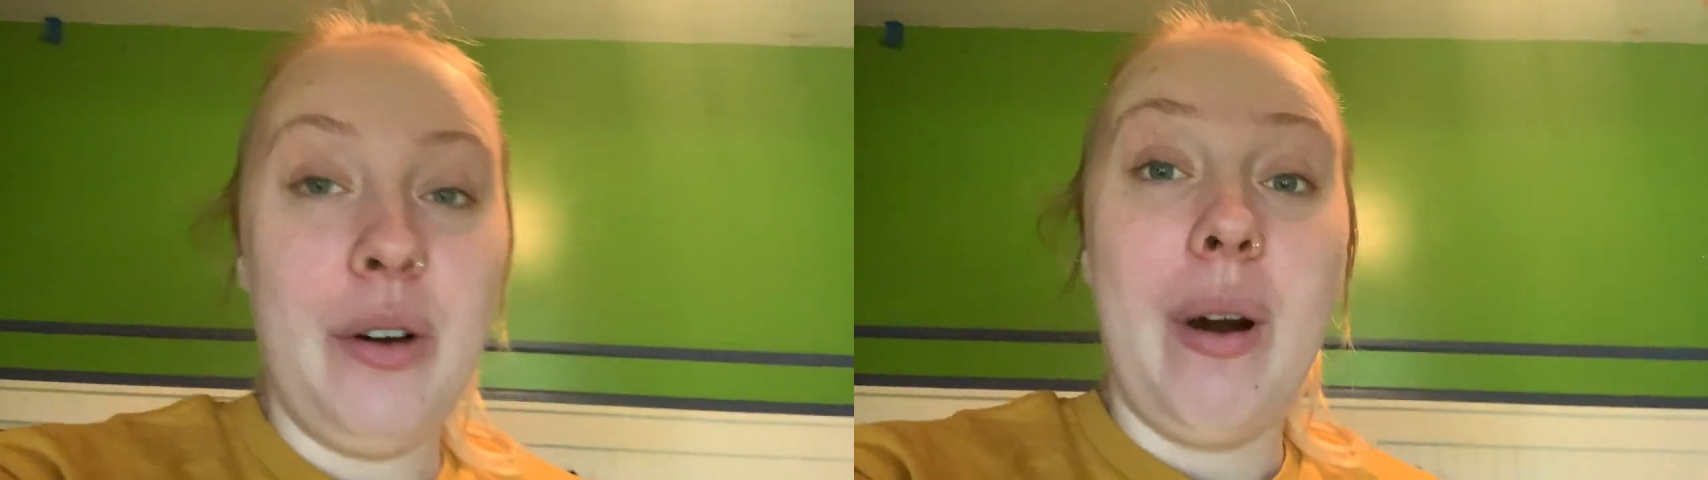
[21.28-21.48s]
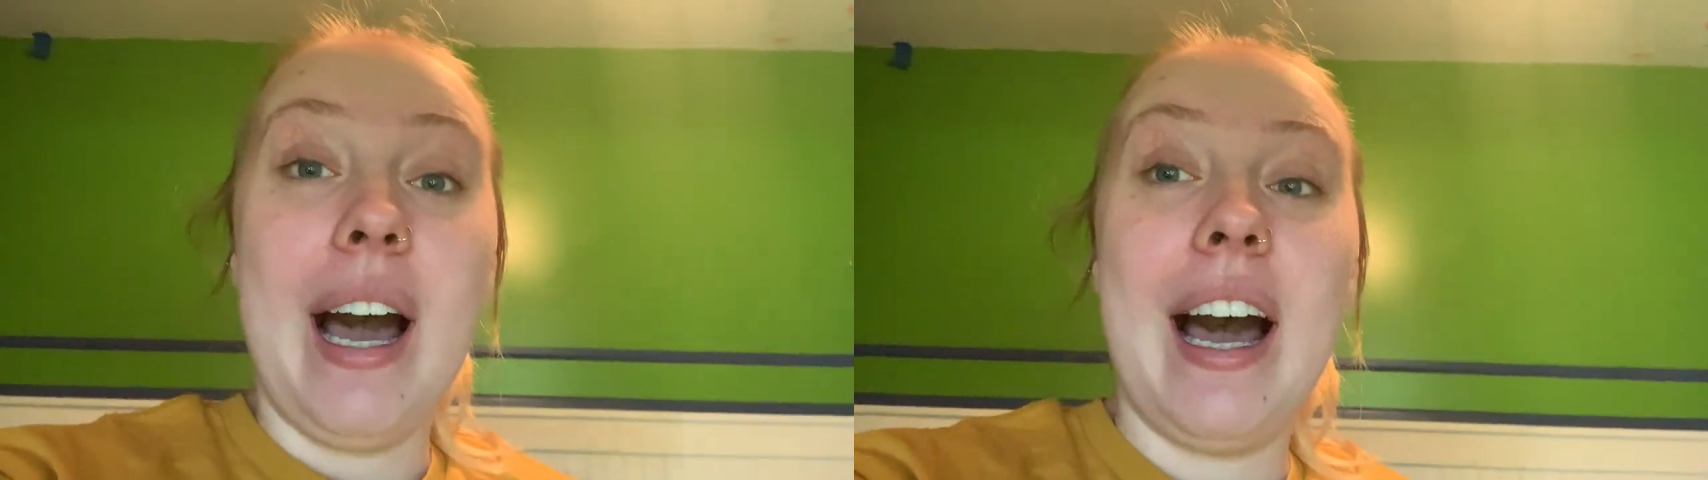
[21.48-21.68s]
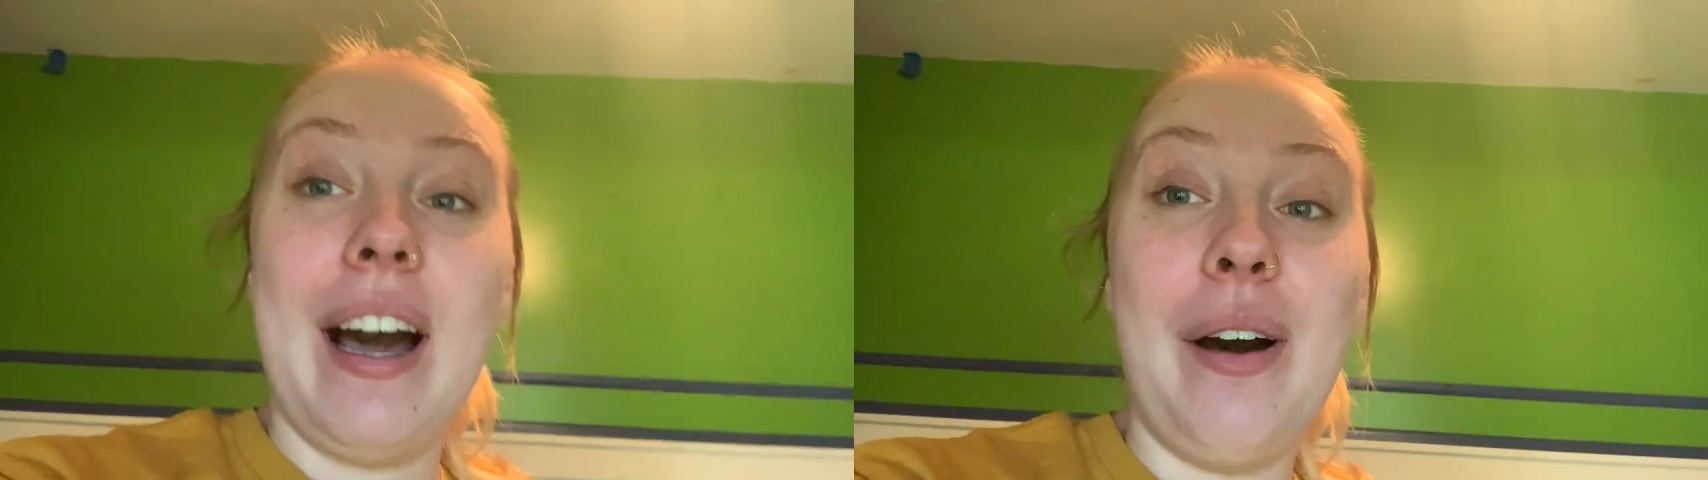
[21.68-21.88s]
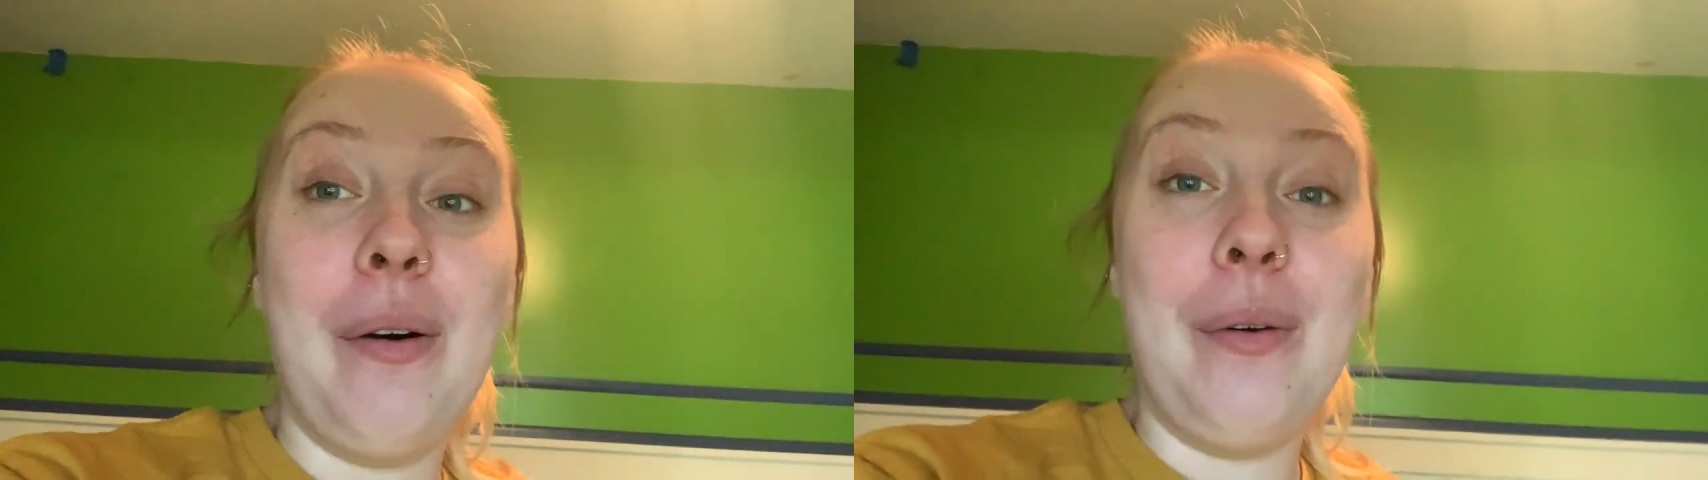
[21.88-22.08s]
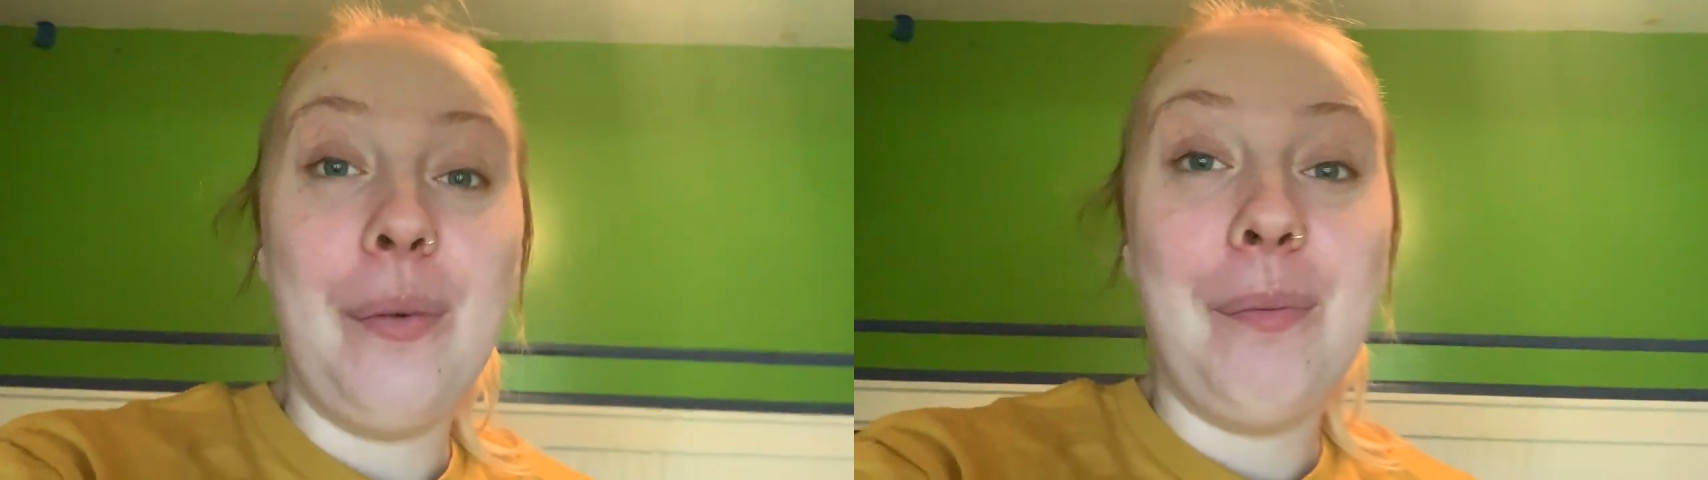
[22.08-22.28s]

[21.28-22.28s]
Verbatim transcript: Wow.